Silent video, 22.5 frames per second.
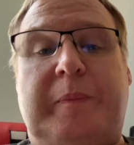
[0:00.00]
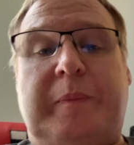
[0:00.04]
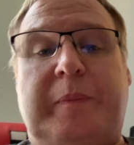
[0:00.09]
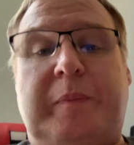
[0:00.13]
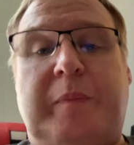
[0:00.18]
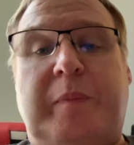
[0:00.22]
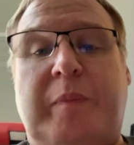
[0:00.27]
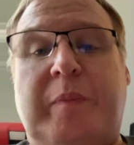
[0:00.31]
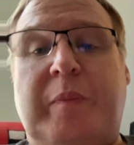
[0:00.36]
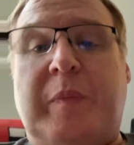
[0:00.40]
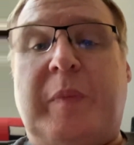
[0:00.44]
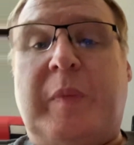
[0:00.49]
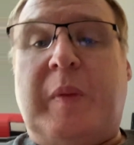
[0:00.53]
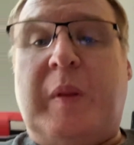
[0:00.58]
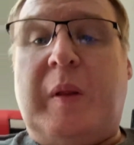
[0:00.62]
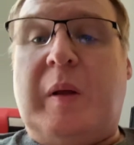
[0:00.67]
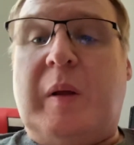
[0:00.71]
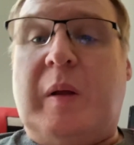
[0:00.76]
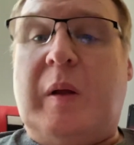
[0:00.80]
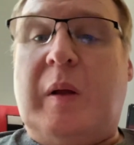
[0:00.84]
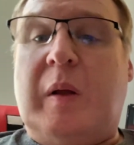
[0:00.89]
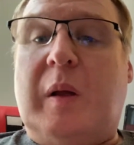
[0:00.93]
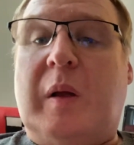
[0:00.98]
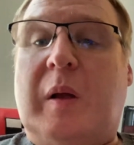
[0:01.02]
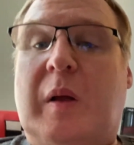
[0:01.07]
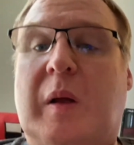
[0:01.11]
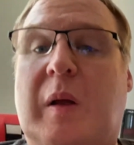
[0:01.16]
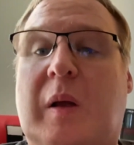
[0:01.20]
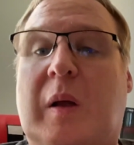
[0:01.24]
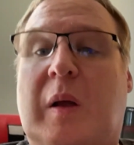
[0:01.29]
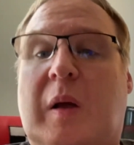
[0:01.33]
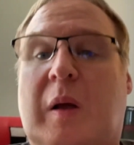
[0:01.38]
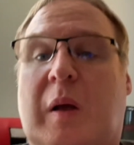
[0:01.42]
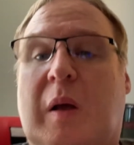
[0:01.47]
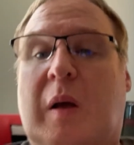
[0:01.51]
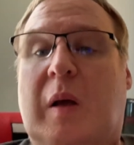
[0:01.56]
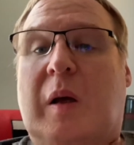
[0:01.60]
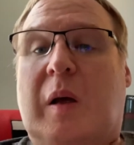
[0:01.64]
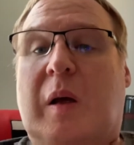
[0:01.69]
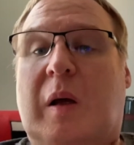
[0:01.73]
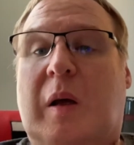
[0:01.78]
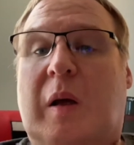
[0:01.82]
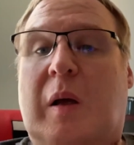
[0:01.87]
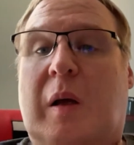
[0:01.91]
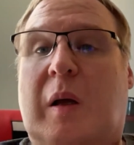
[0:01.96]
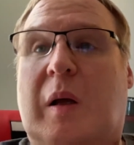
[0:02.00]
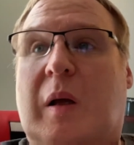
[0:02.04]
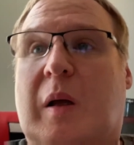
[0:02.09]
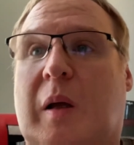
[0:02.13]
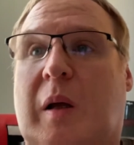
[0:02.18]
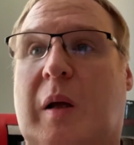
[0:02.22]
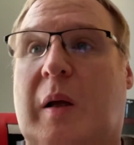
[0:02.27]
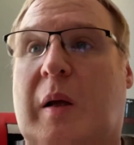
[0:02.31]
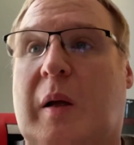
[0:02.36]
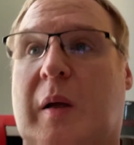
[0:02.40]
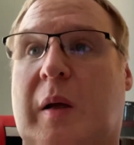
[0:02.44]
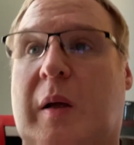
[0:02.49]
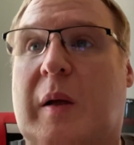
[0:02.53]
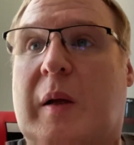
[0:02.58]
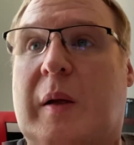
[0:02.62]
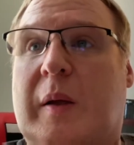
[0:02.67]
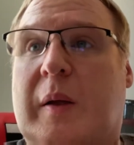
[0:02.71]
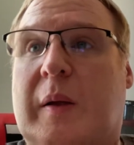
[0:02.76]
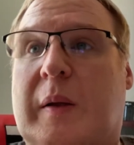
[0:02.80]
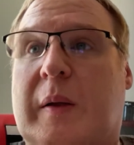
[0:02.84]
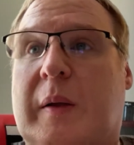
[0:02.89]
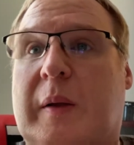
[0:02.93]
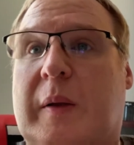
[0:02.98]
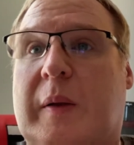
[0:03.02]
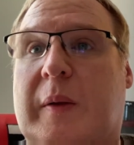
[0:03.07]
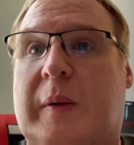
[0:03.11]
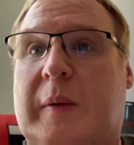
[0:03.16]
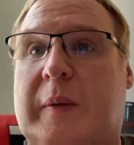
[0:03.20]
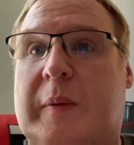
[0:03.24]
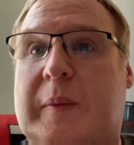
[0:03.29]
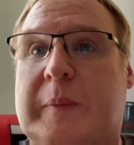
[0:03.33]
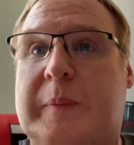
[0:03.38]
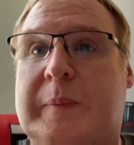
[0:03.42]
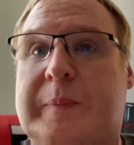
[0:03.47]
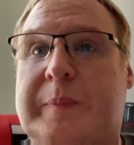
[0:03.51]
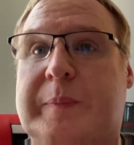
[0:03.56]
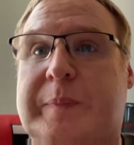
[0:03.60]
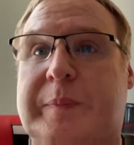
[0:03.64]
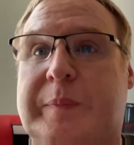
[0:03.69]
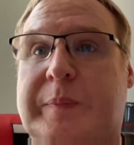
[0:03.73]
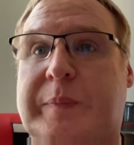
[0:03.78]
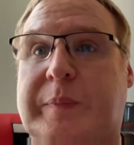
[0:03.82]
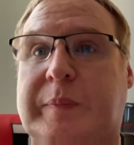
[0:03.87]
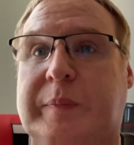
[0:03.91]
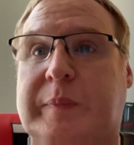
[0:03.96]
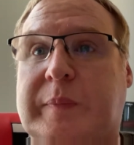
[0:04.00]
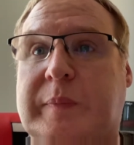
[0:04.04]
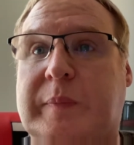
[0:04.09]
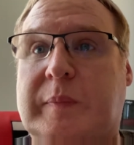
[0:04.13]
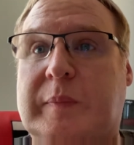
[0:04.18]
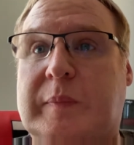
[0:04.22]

(silence)